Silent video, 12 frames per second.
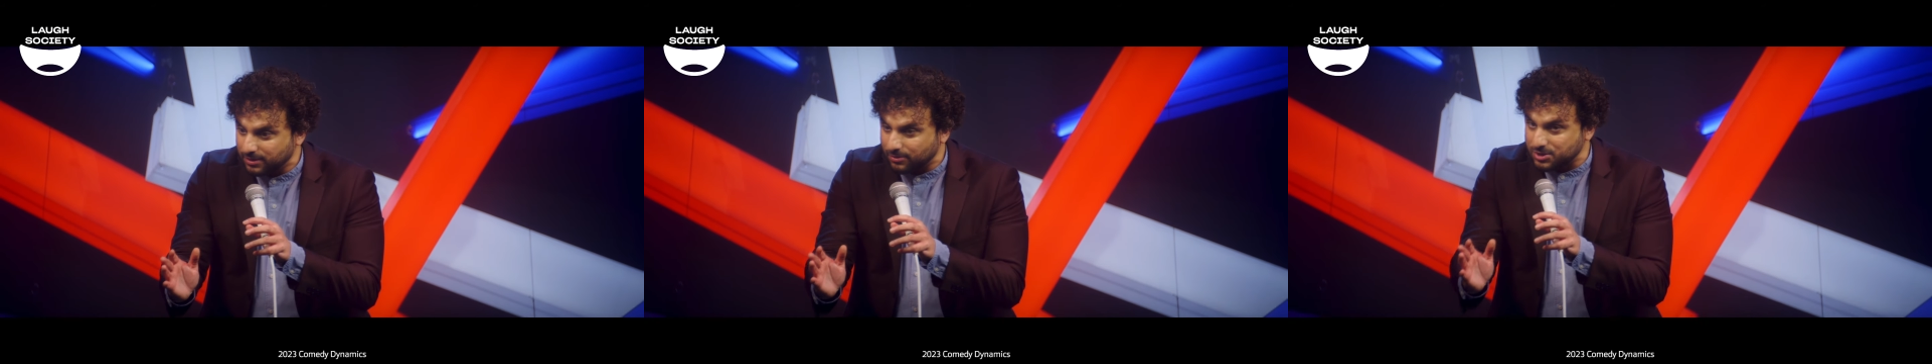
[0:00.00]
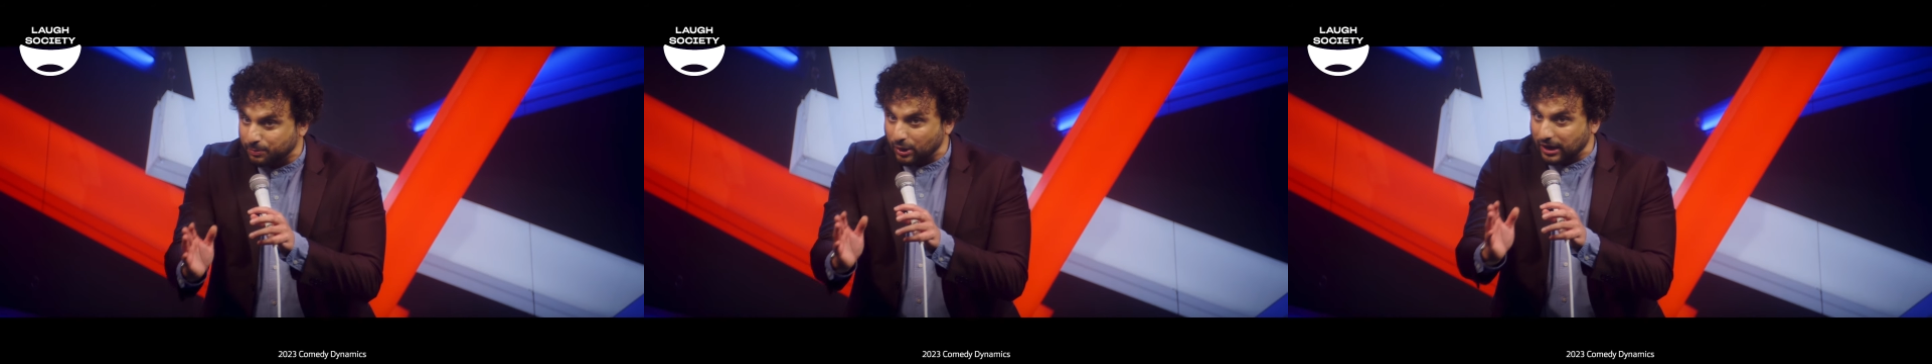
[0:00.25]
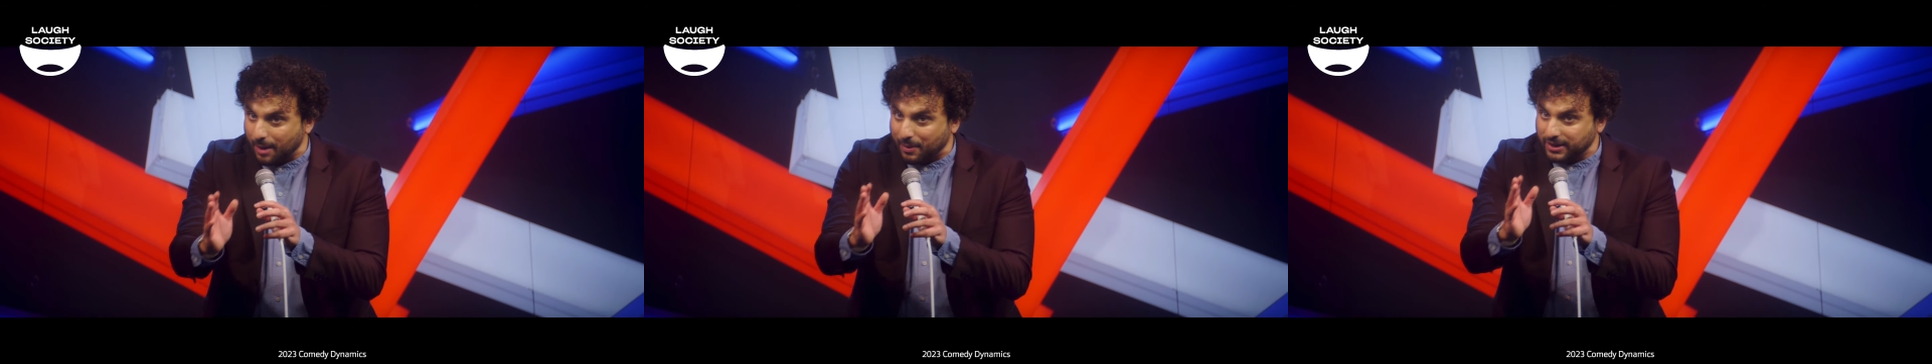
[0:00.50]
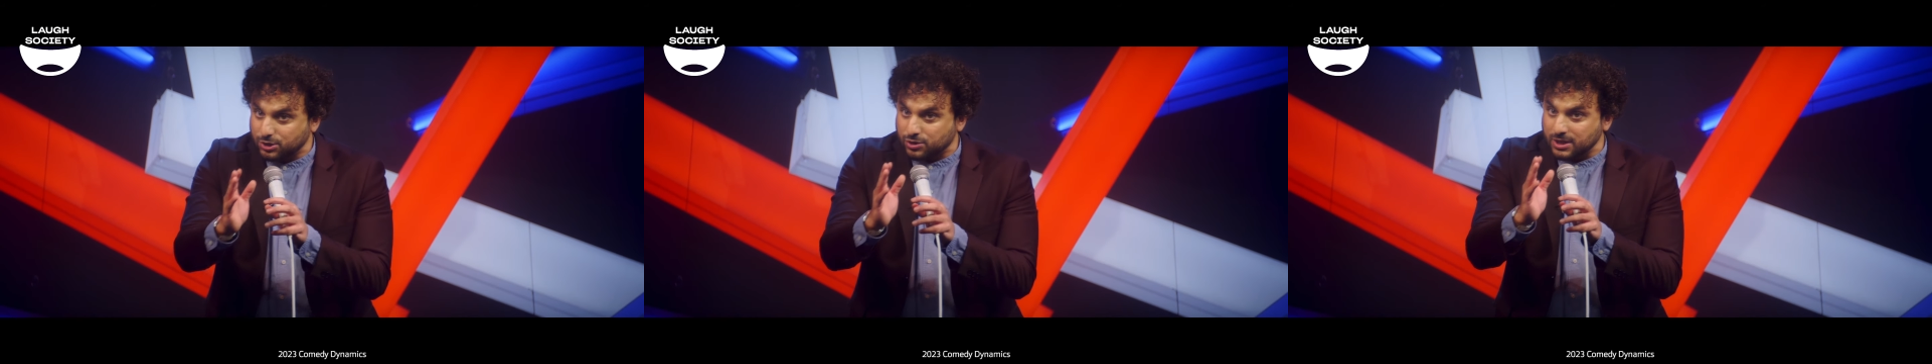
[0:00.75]
Wasn't pulling up
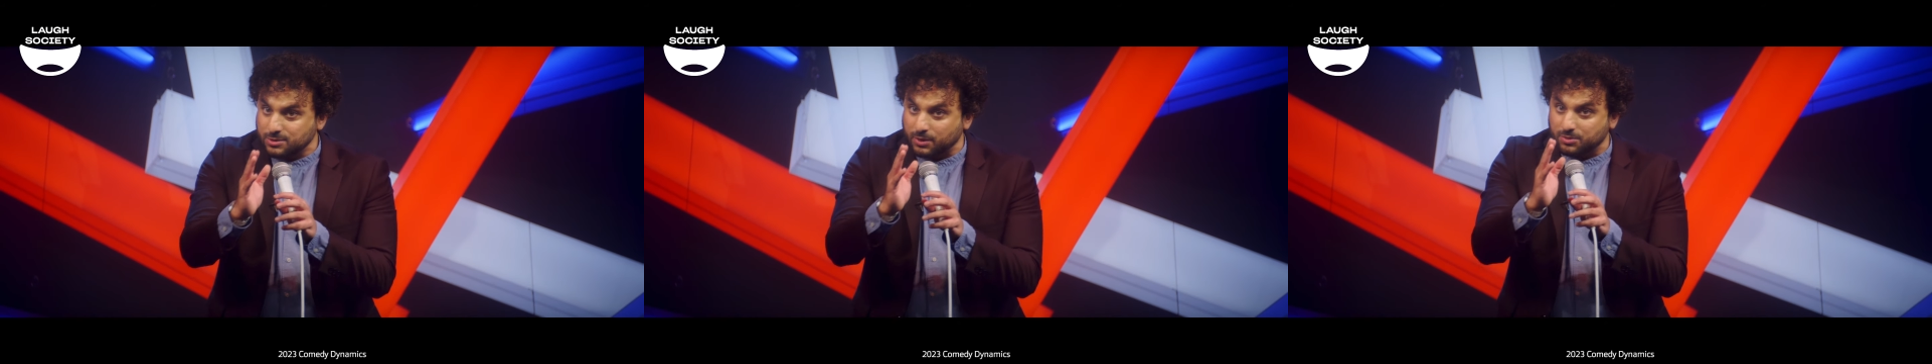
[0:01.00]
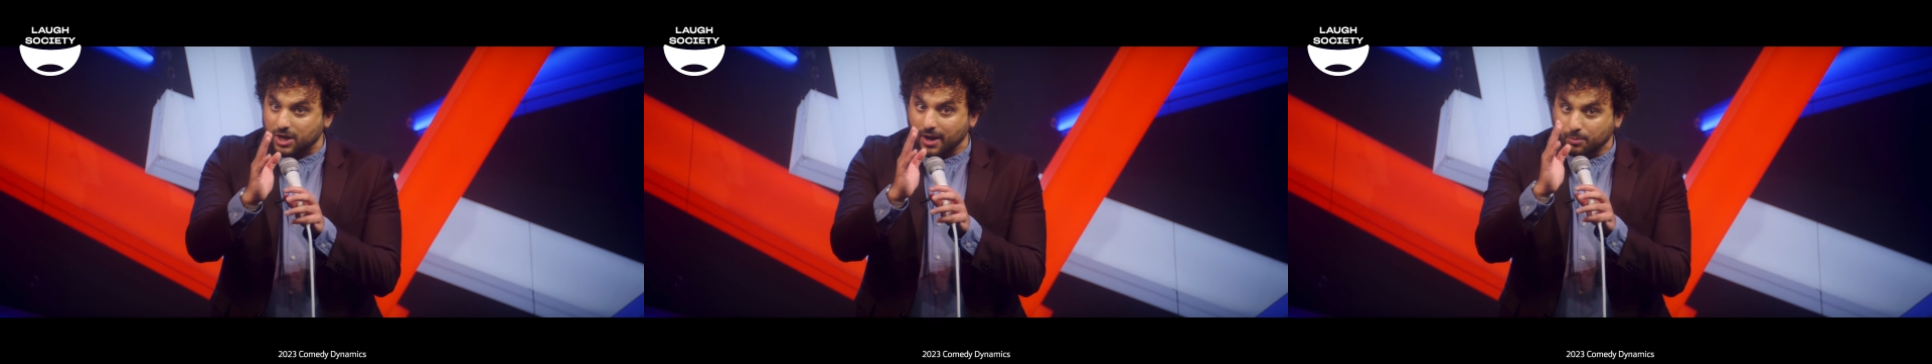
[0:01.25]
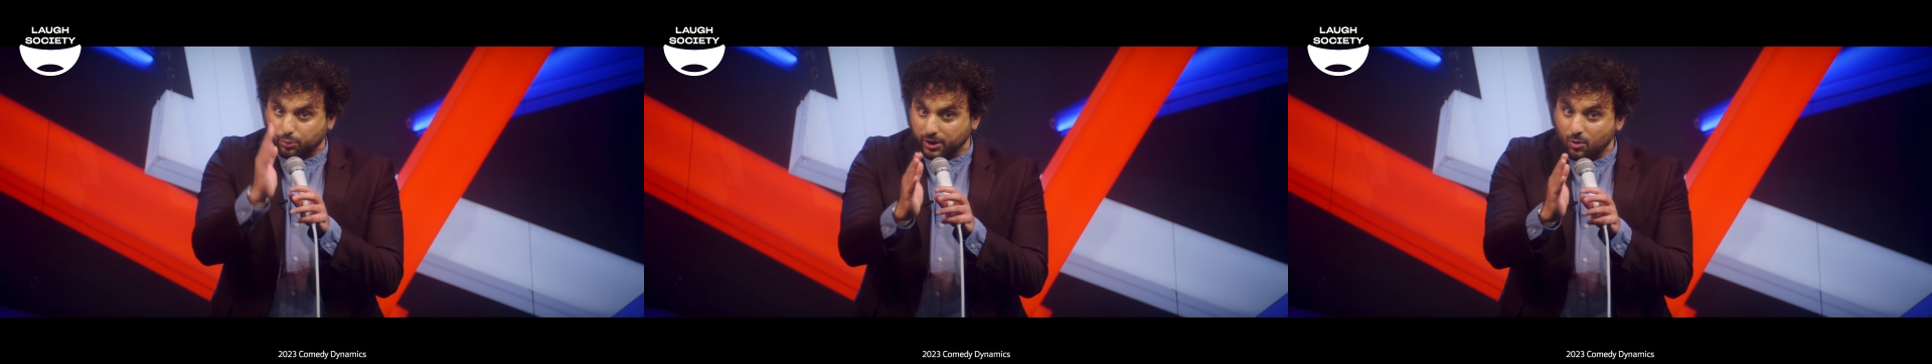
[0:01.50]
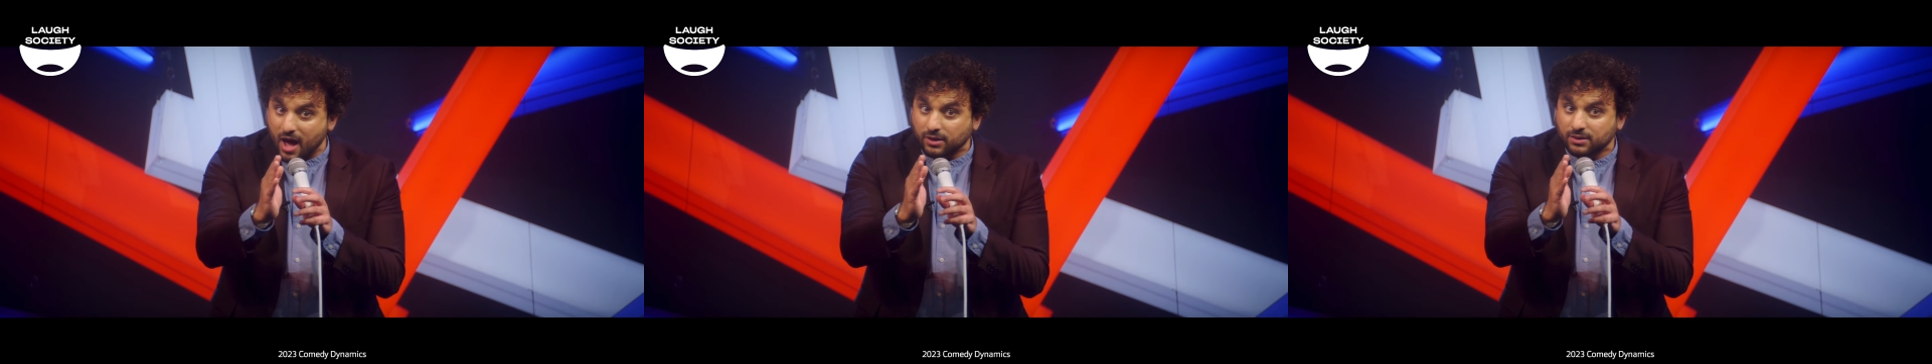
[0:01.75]
any trees, but it was going
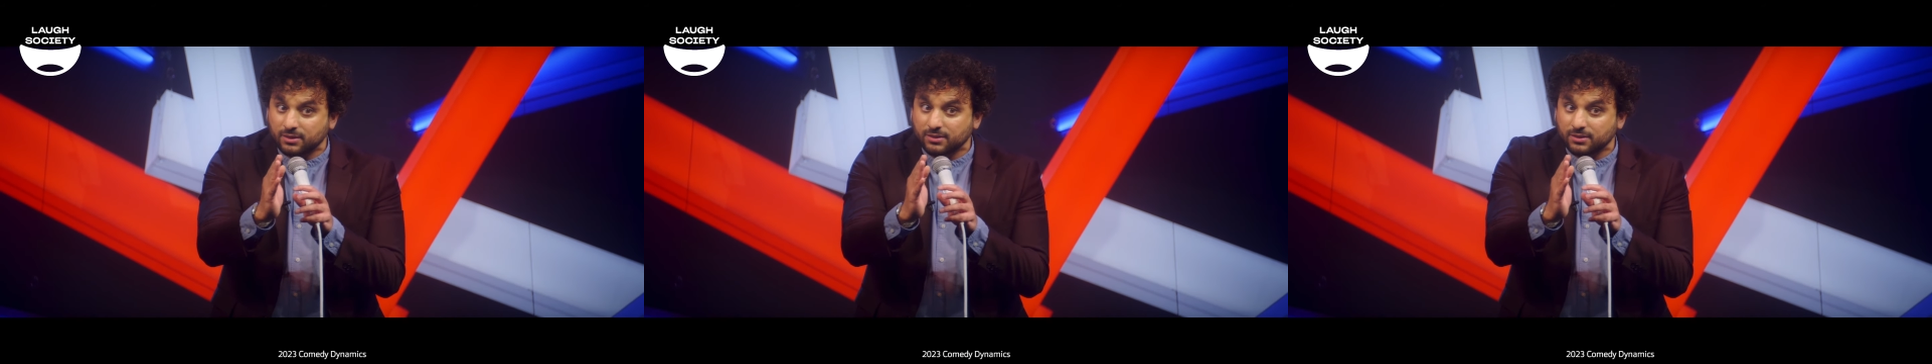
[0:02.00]
pretty well.